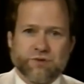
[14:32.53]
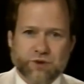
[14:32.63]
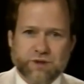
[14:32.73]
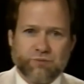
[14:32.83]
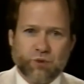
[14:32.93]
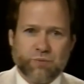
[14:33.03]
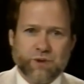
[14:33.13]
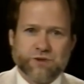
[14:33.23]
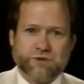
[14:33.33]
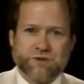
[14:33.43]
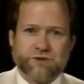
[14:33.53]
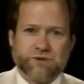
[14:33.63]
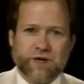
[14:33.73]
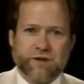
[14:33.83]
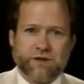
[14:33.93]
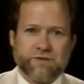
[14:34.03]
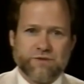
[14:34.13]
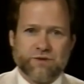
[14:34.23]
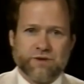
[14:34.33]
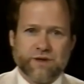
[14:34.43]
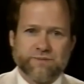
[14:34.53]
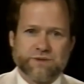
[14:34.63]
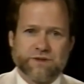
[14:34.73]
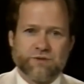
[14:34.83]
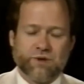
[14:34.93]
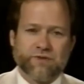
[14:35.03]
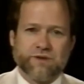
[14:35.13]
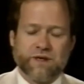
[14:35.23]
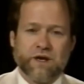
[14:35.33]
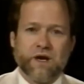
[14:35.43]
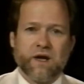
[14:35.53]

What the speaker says: look at more pictures and try to give you a glimpse into what the